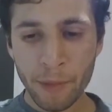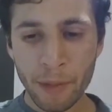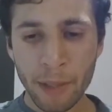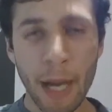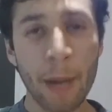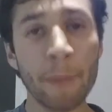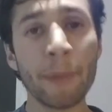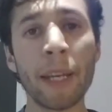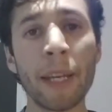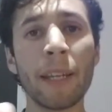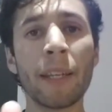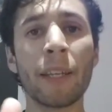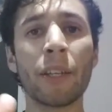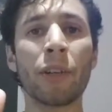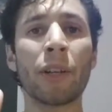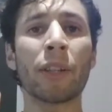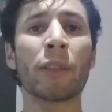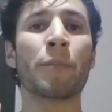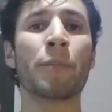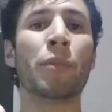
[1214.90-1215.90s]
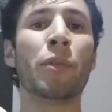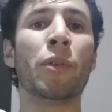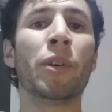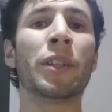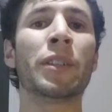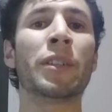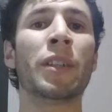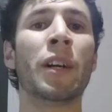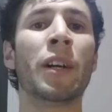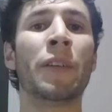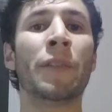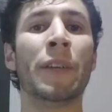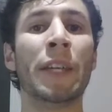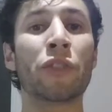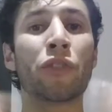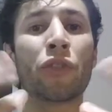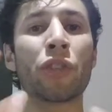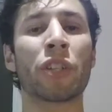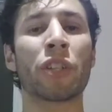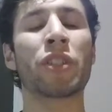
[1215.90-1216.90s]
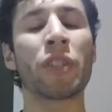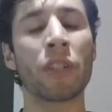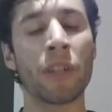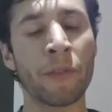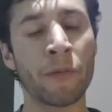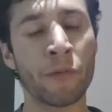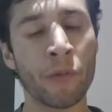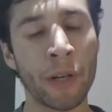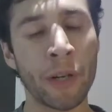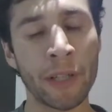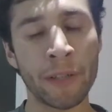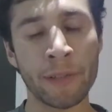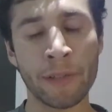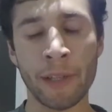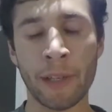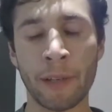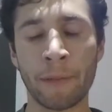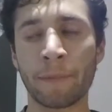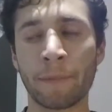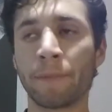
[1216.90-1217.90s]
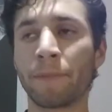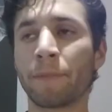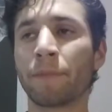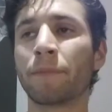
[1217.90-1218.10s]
I'm getting here at the point of introduction of Run and Zen.